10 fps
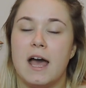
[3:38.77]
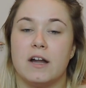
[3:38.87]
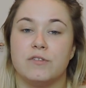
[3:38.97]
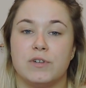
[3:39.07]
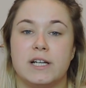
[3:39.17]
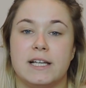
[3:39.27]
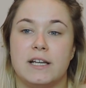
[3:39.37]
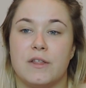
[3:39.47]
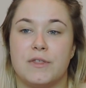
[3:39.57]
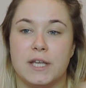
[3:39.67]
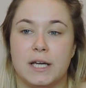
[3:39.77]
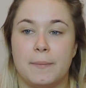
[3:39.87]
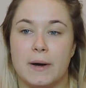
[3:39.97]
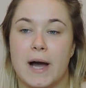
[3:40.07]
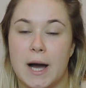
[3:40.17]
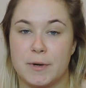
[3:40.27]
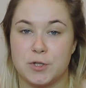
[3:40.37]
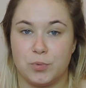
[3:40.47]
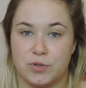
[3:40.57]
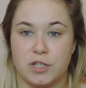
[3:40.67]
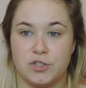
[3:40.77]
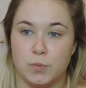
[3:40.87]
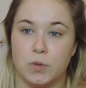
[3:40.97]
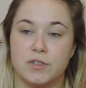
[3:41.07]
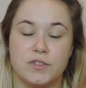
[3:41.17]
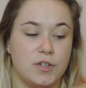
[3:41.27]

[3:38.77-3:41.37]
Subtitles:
and really think about how much product you want,